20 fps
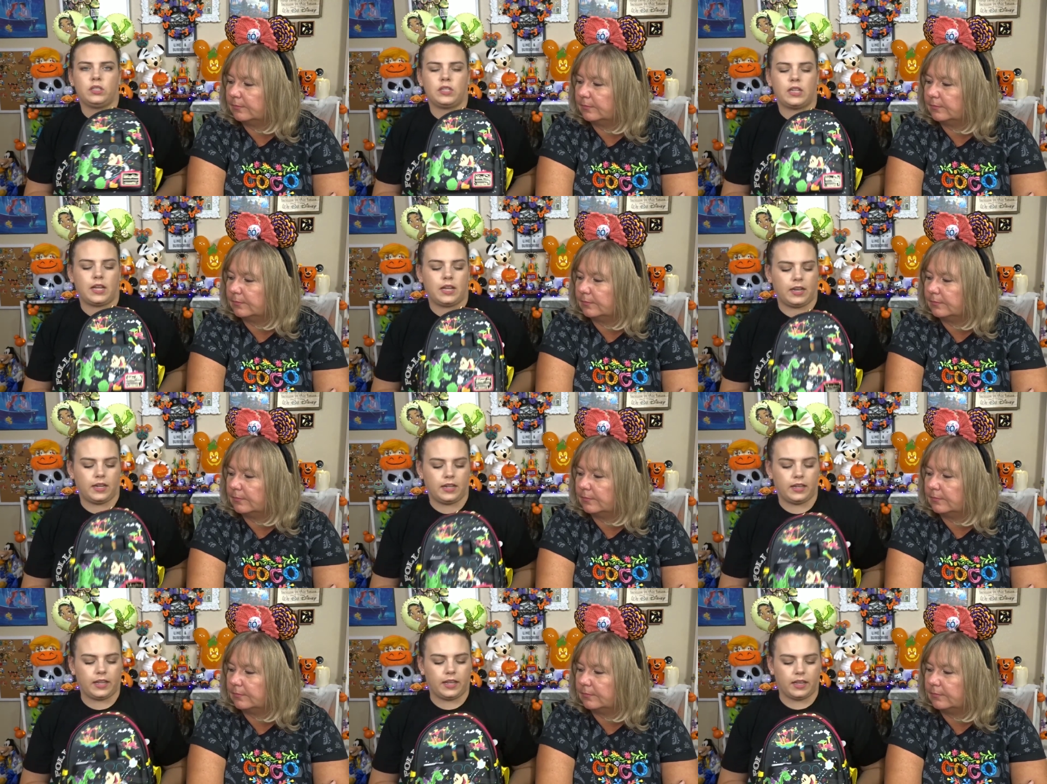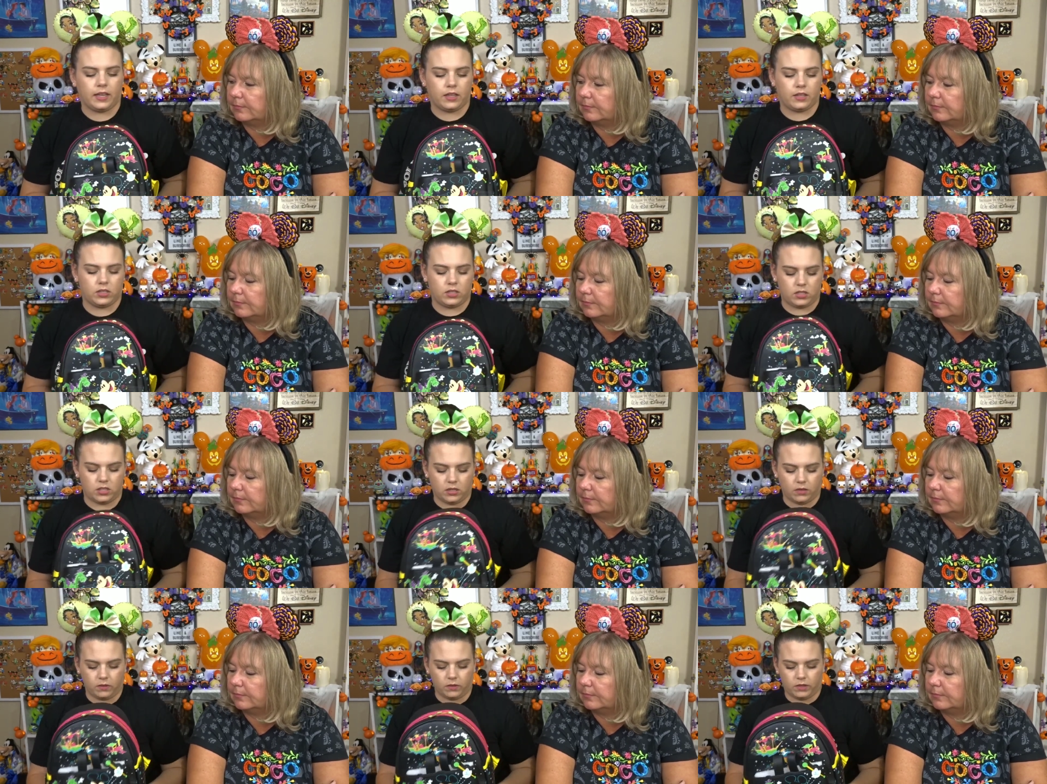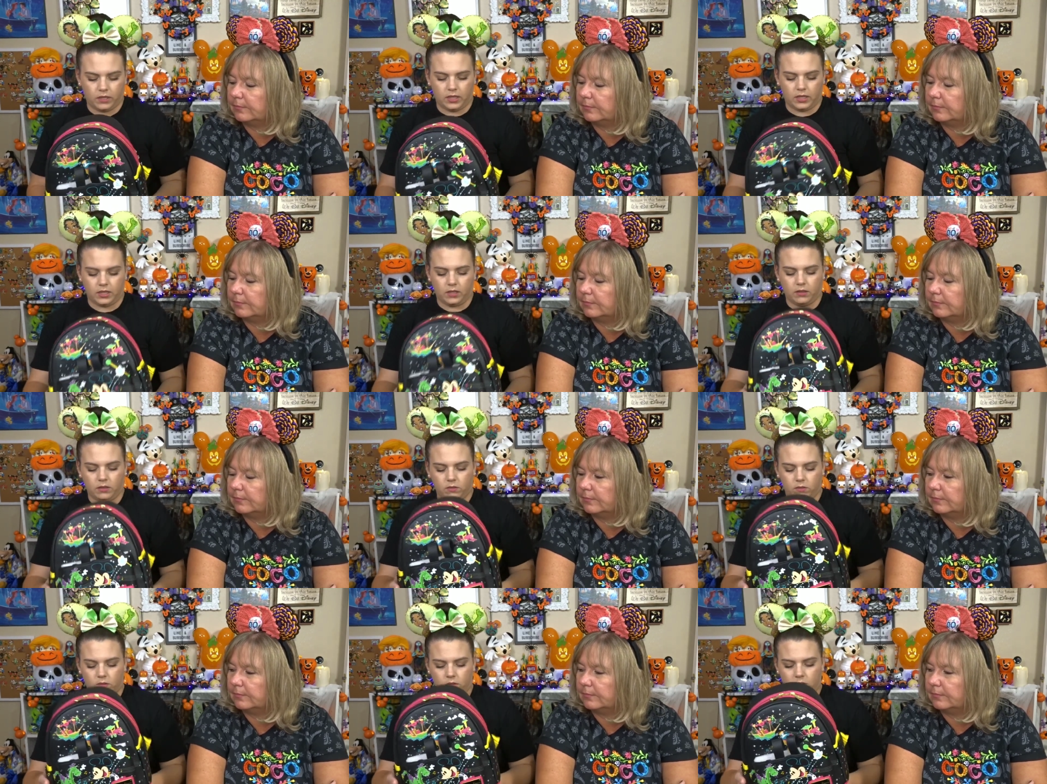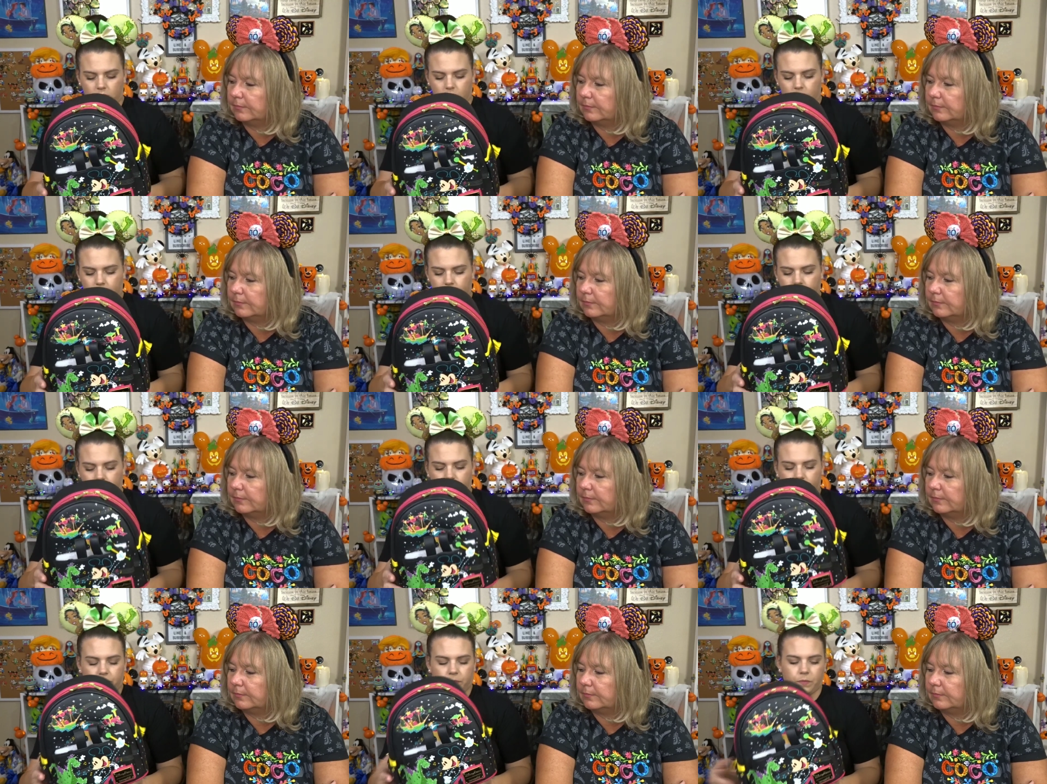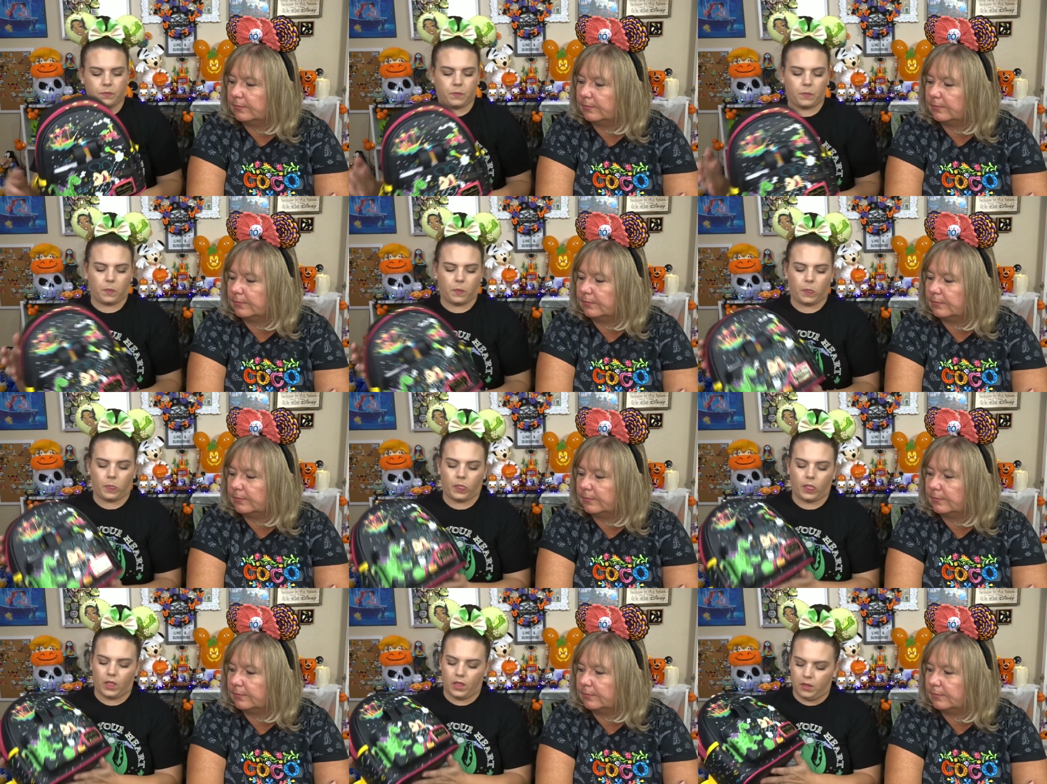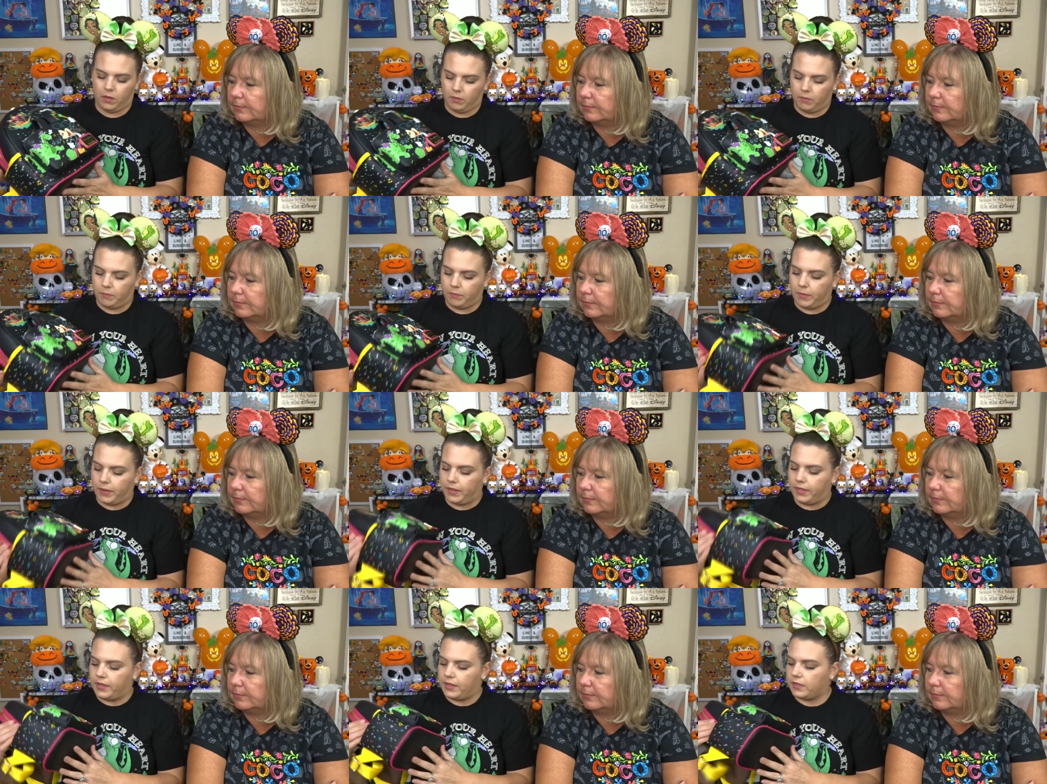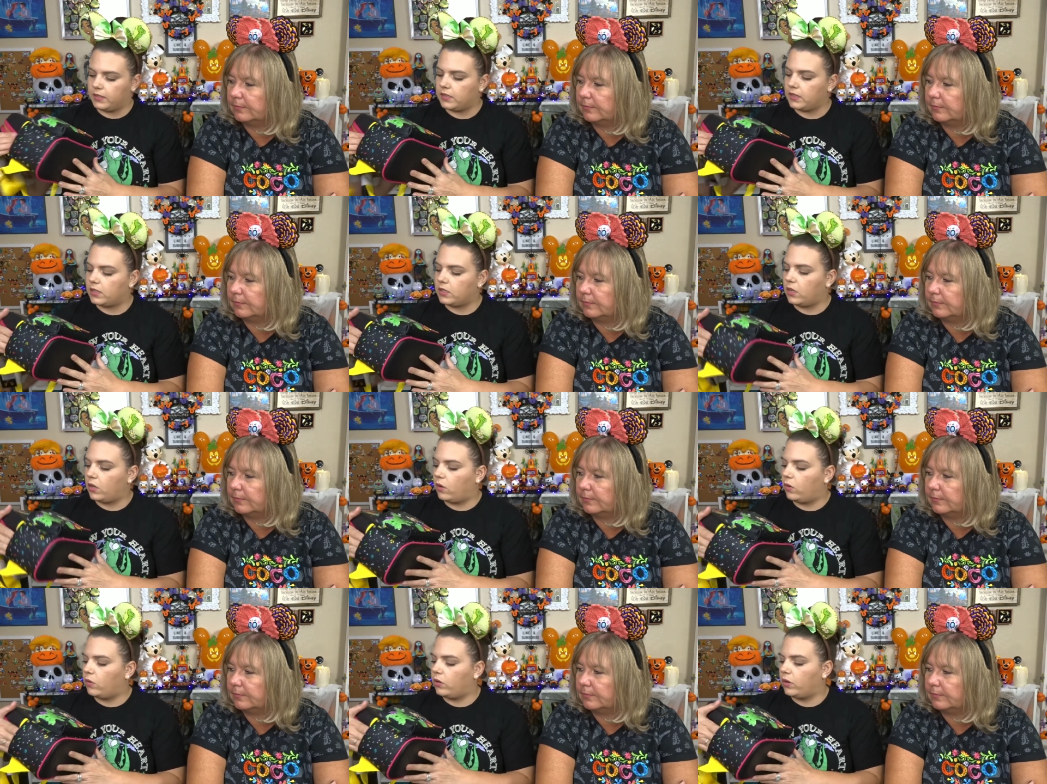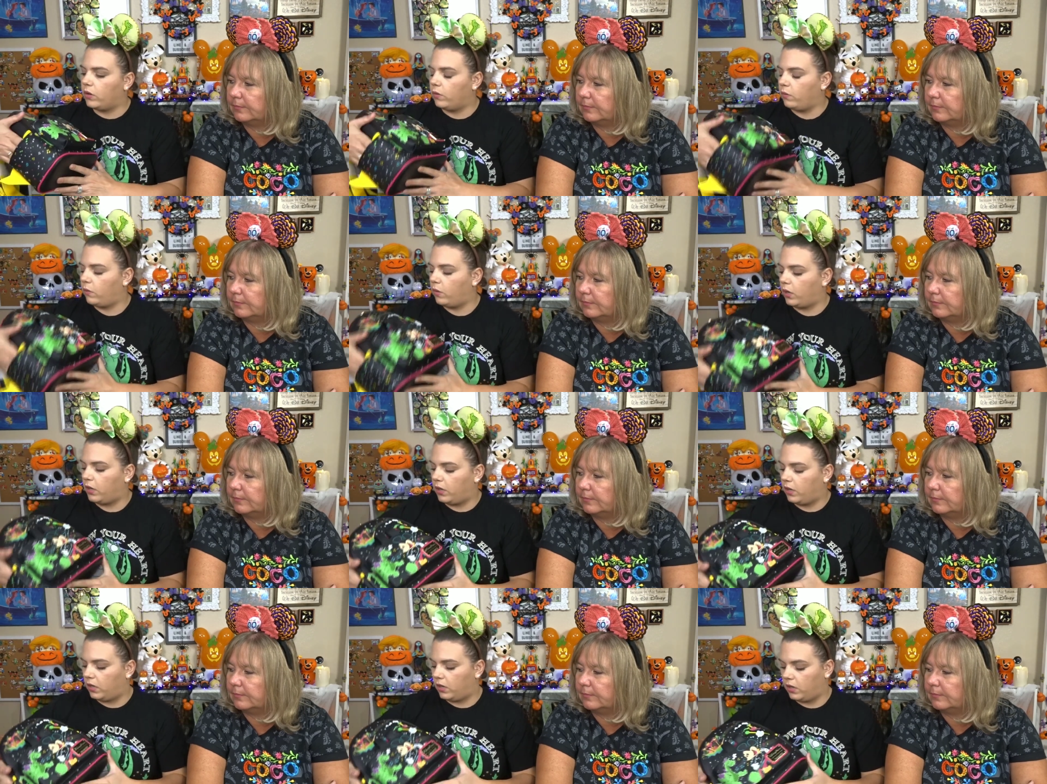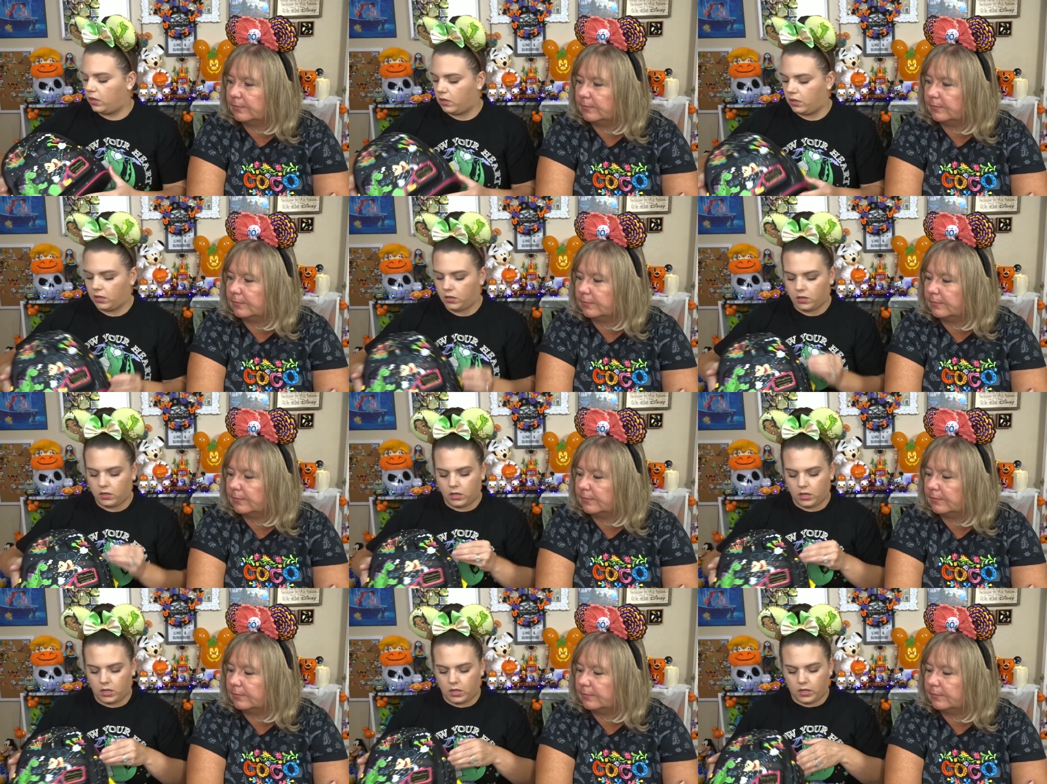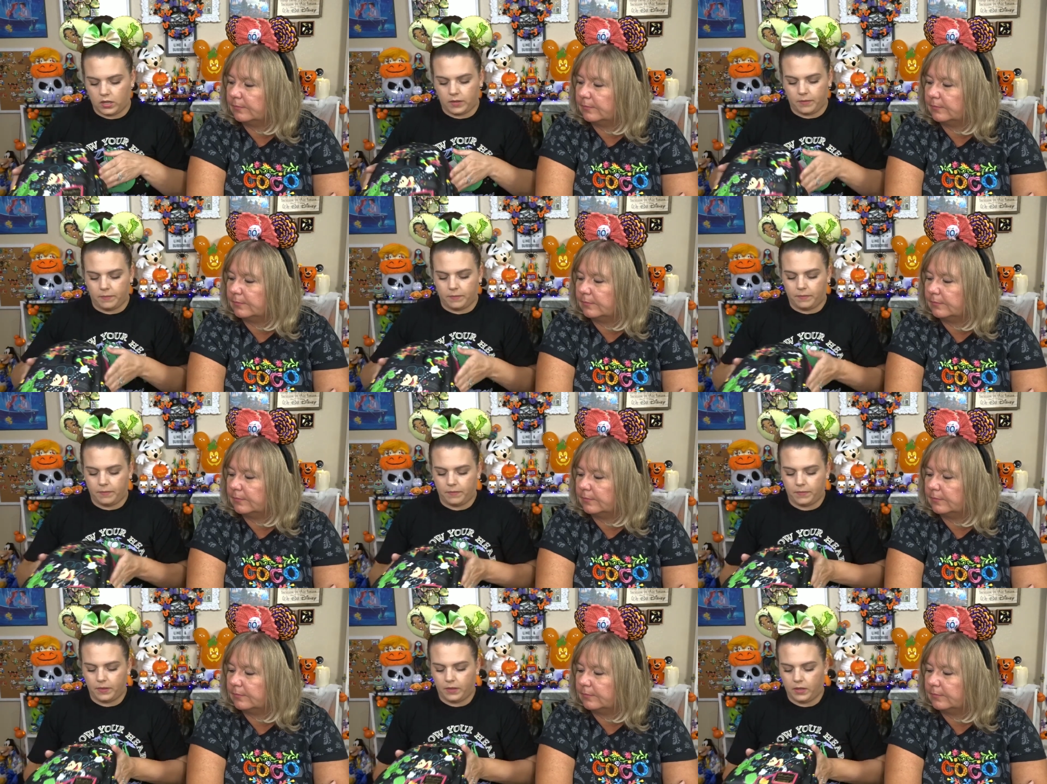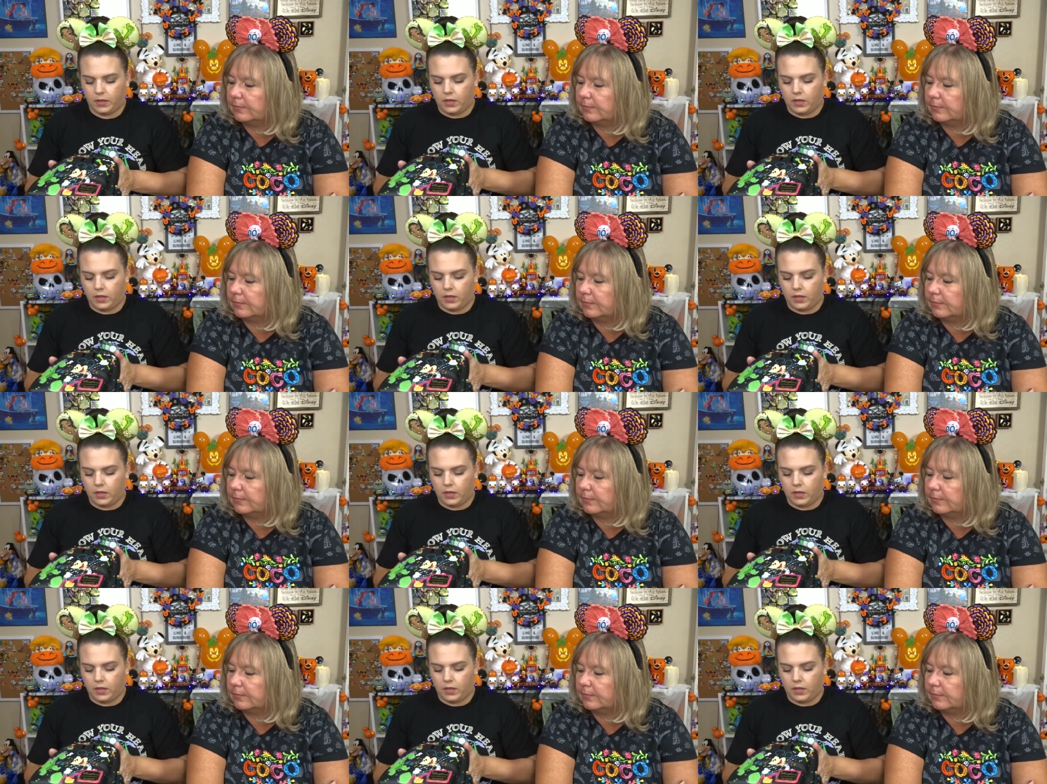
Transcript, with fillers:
Speaker 1: looked at it like, it's so cute. But this is an older one. Um,